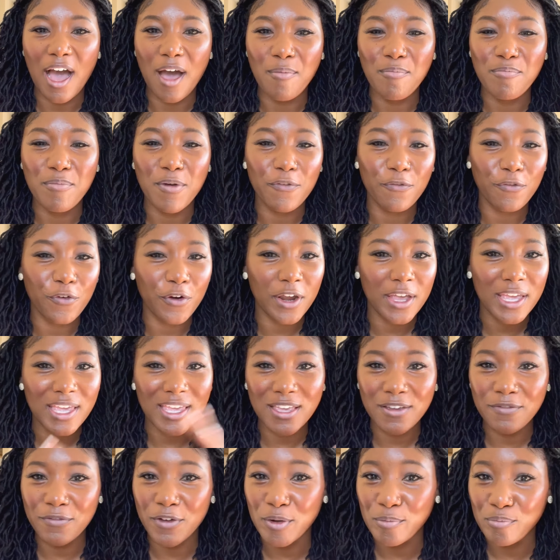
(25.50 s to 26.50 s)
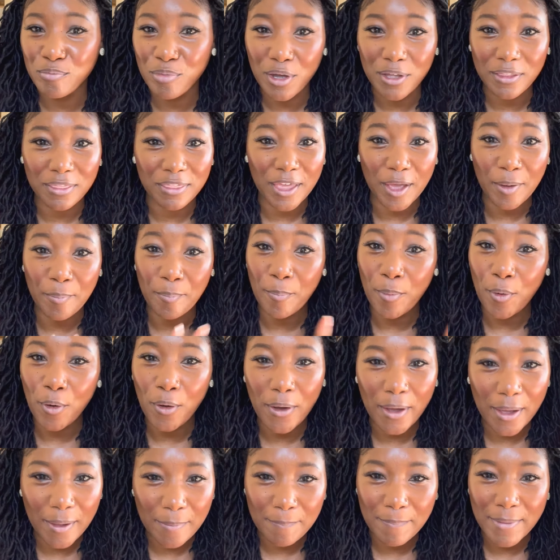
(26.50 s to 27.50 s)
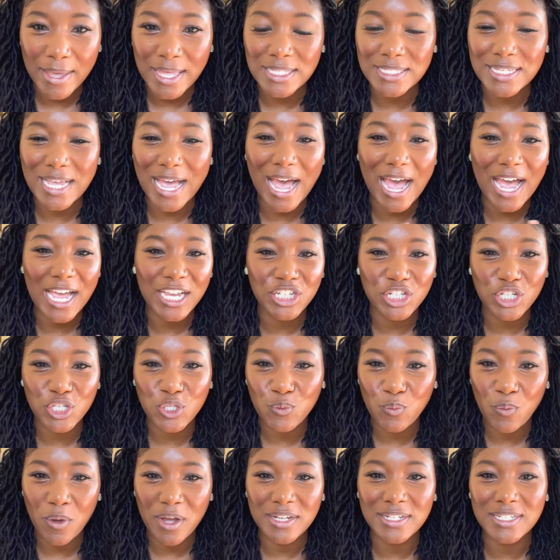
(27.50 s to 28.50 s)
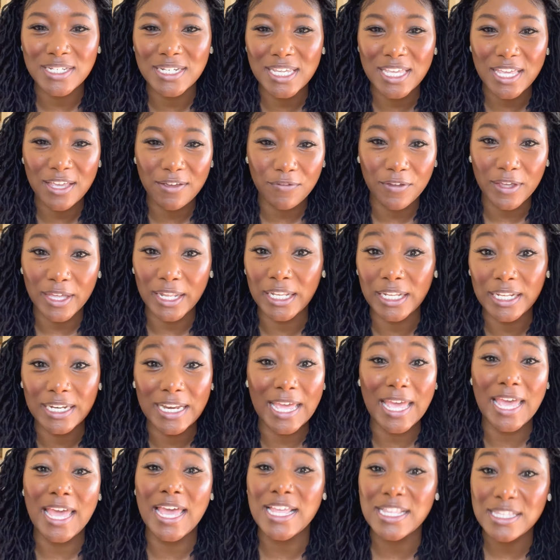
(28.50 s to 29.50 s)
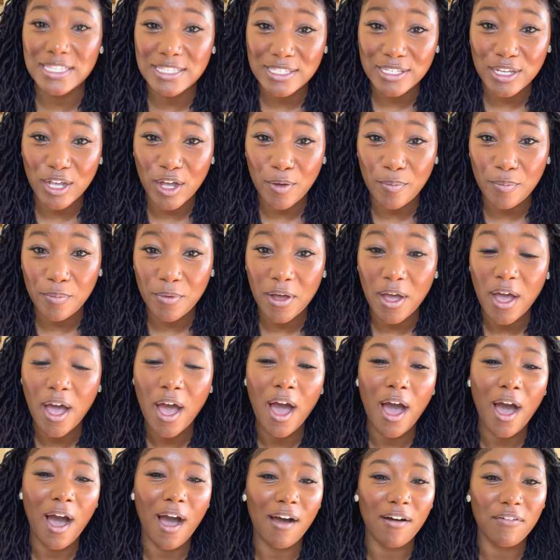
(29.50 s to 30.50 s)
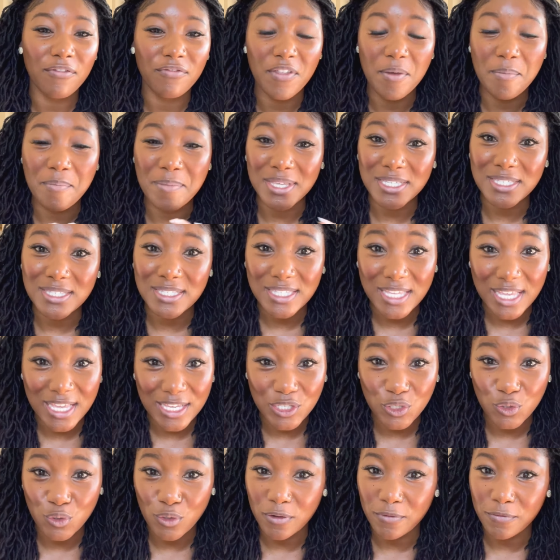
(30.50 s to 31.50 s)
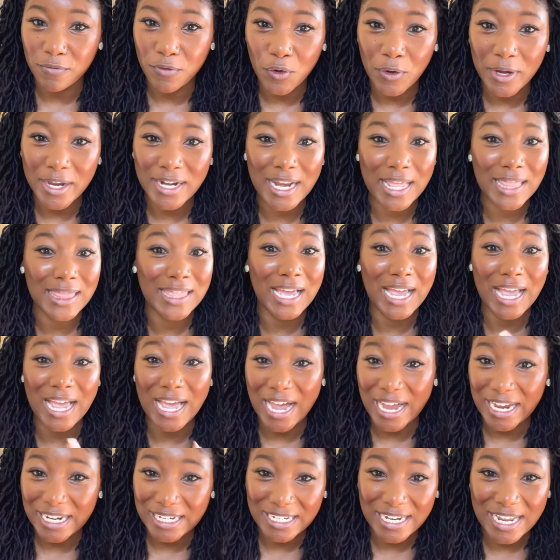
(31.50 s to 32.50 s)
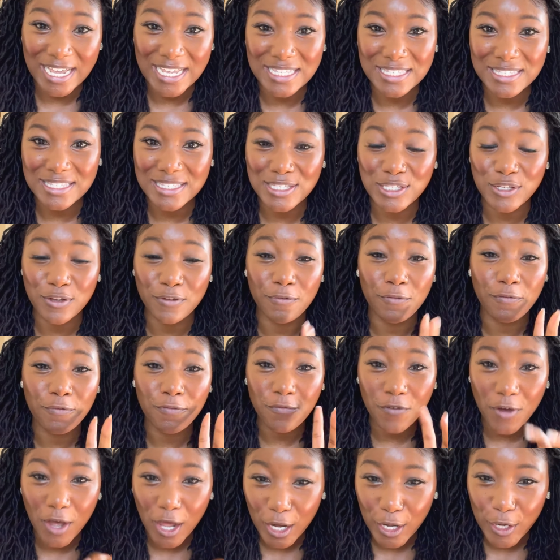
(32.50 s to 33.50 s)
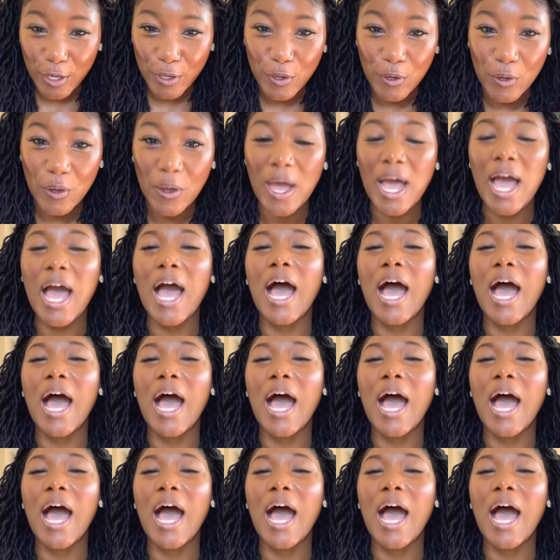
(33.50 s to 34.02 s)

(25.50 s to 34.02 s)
Before you even book the appointment, I just want to give you a little heads up of the mistakes to avoid, the guidelines to follow